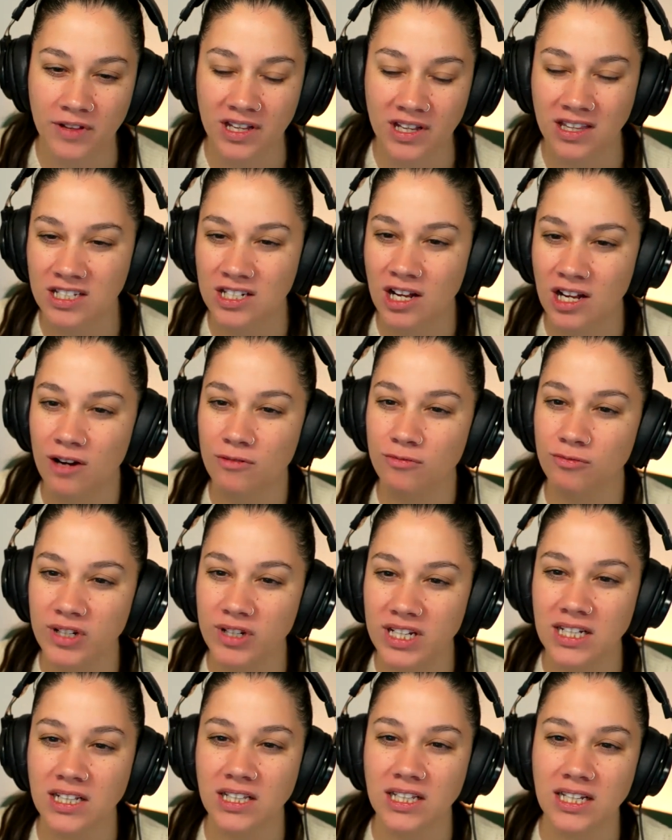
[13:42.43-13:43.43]
Like that's not
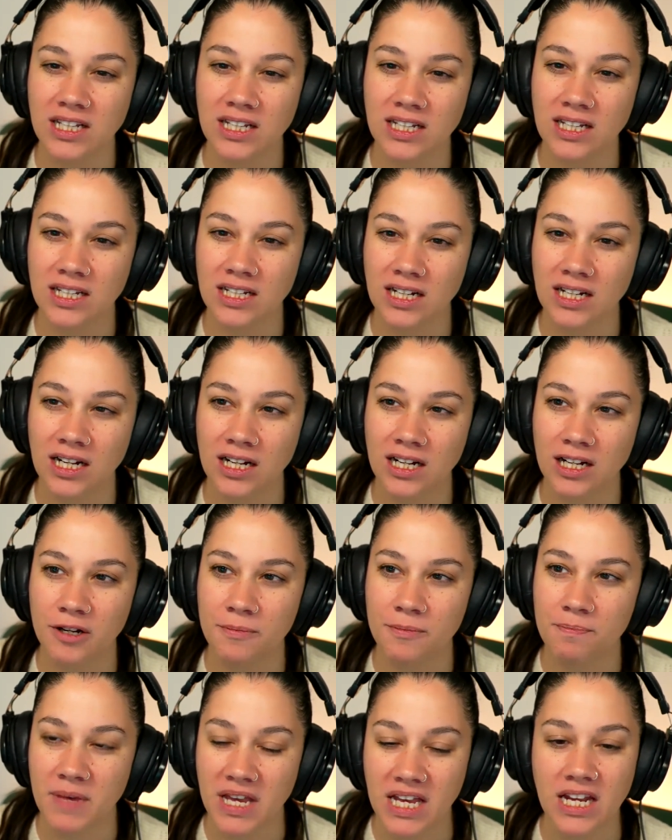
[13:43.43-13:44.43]
really a
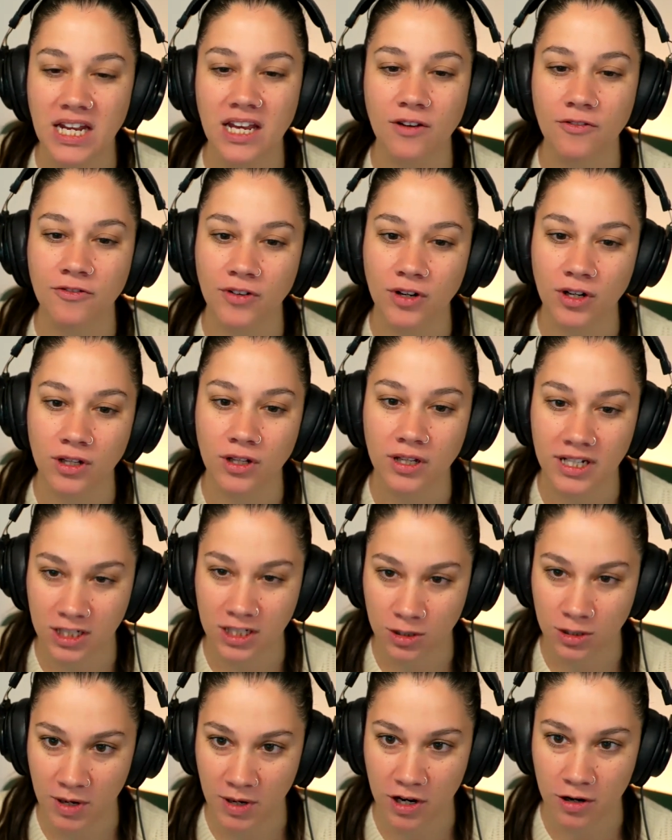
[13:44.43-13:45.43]
meaningful
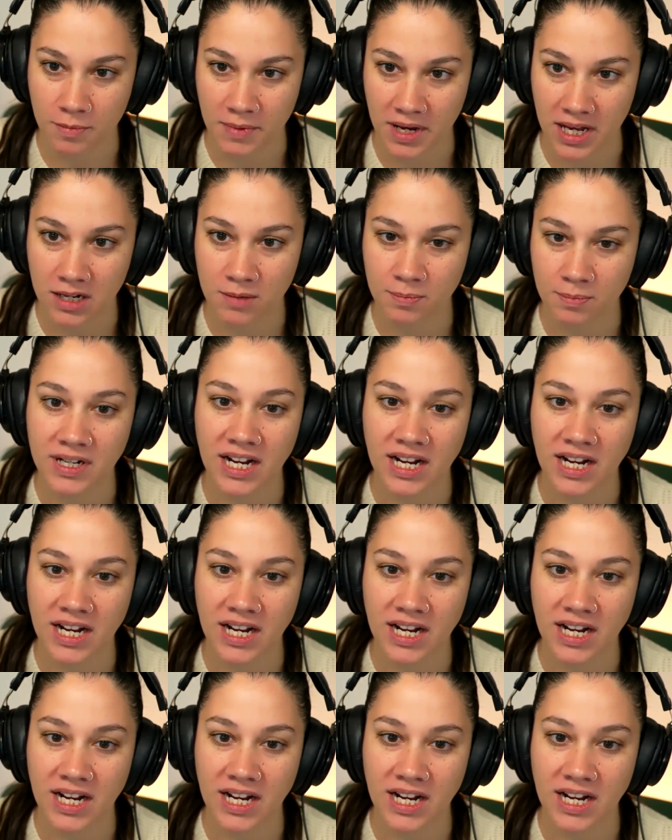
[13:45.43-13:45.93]
experiment.